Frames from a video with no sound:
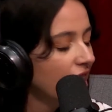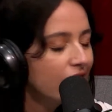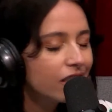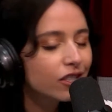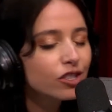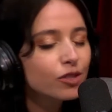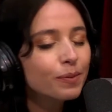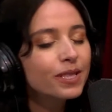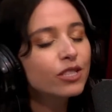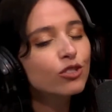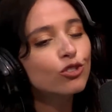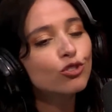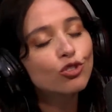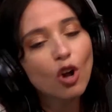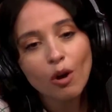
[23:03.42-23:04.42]
there's been
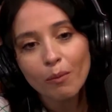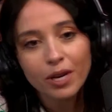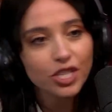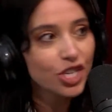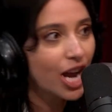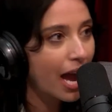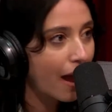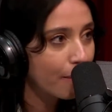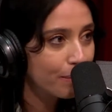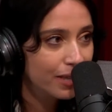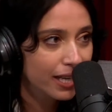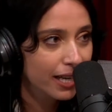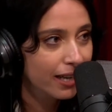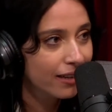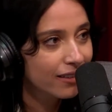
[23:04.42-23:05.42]
so much
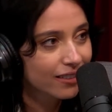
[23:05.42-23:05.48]
happening.